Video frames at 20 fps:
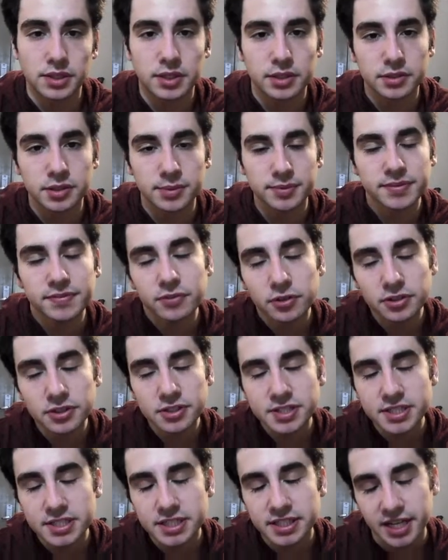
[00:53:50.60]
Number
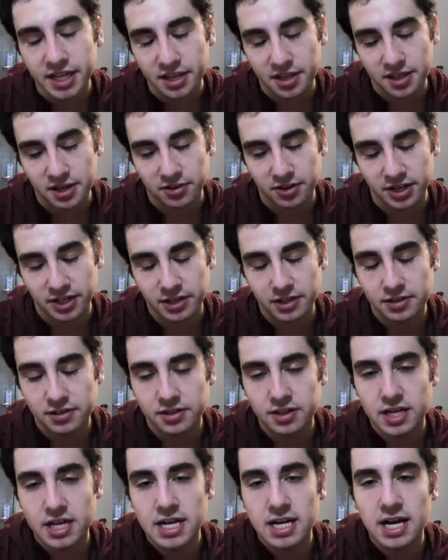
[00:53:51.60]
468, theory.
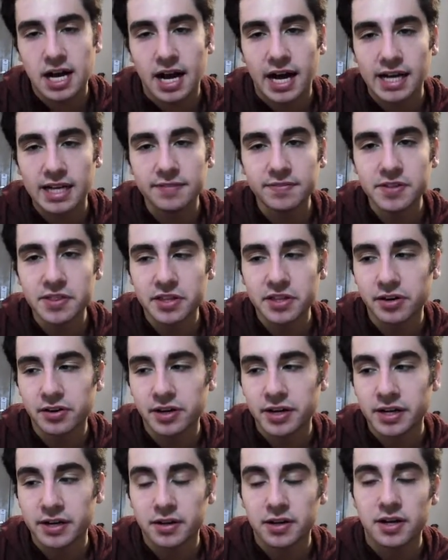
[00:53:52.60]
I have a
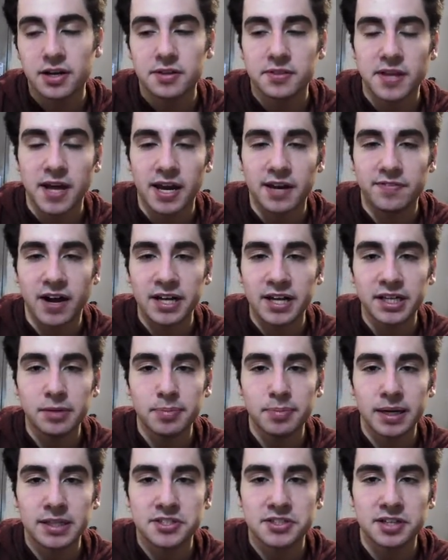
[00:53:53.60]
theory that if I eat a
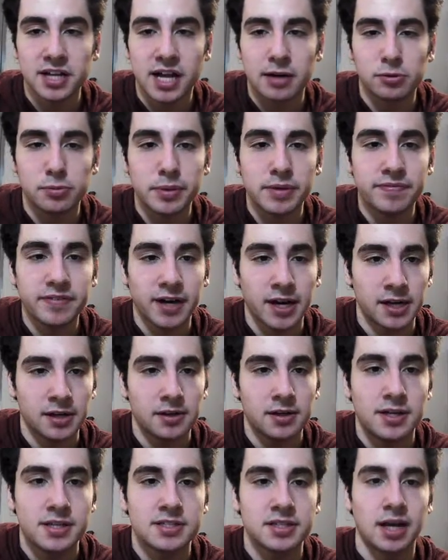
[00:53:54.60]
pencil, I will be fine.
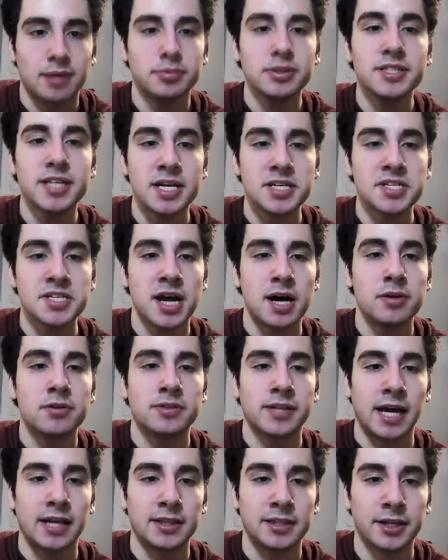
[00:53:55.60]
Time to test out
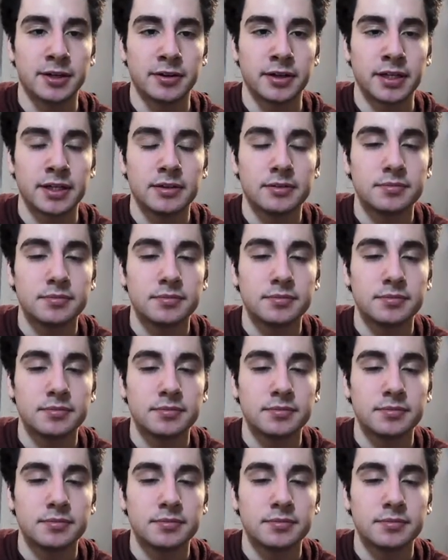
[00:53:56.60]
that theory.